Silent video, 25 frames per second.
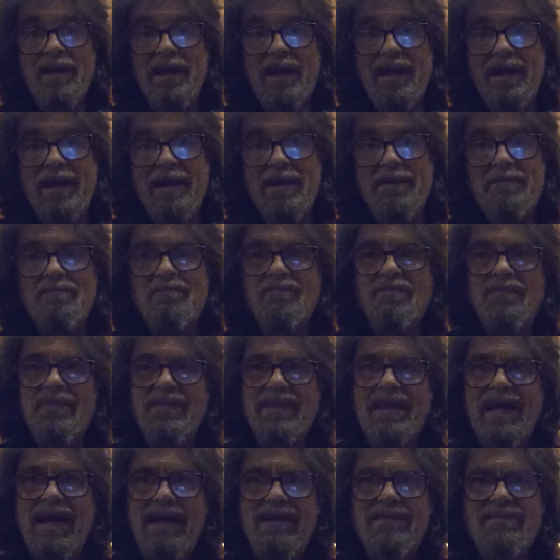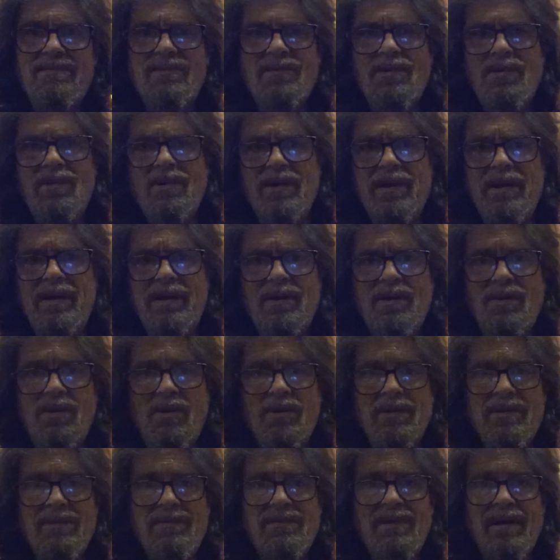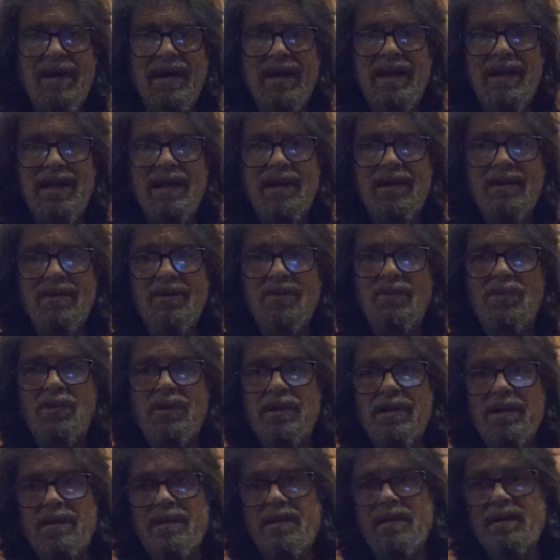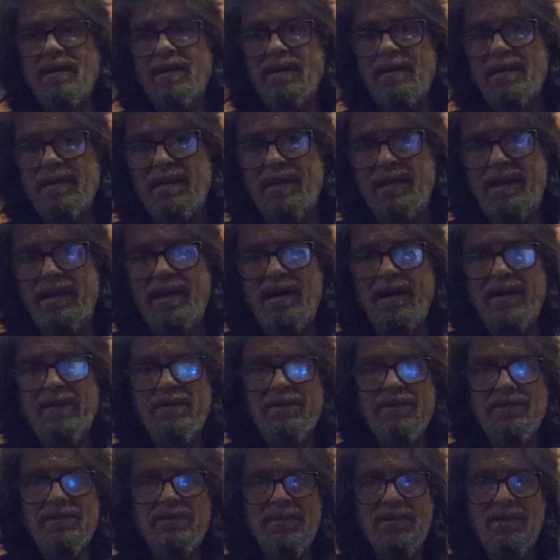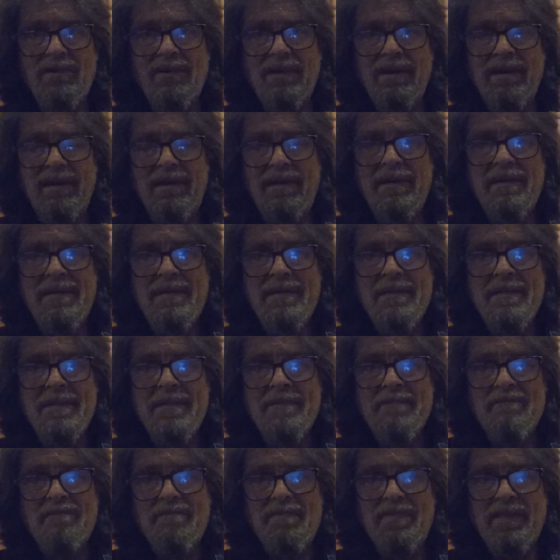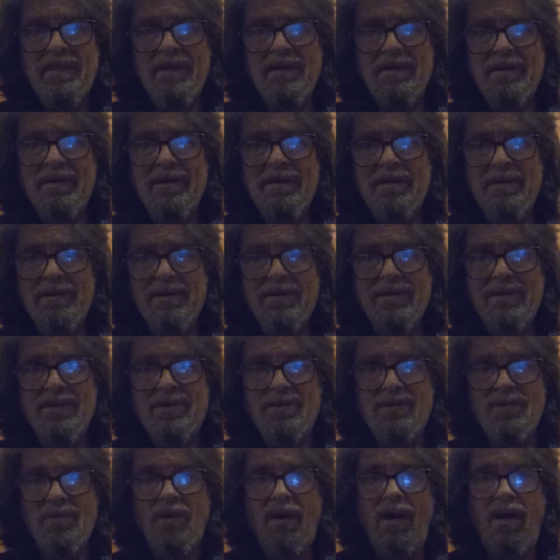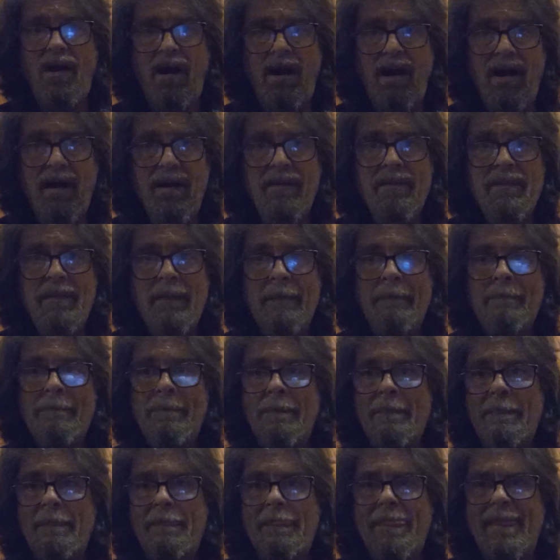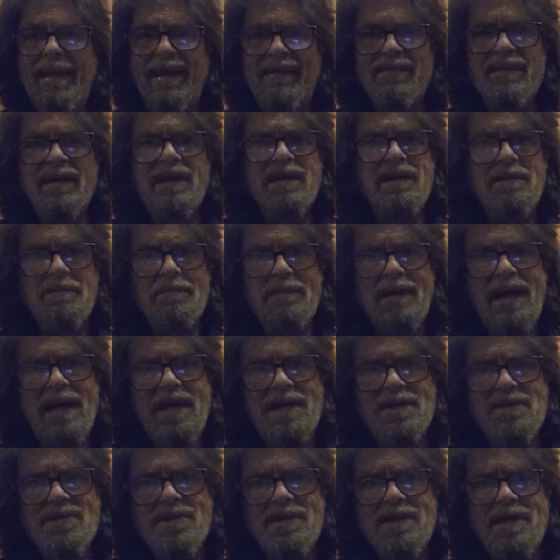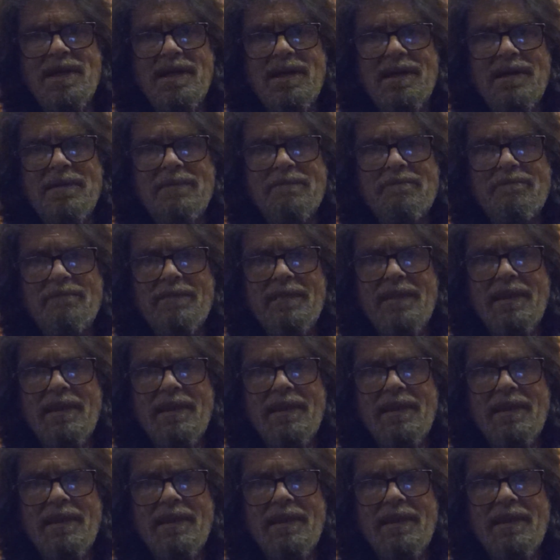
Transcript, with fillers: And that story coinciding with the other story, the, the draw, and then imagining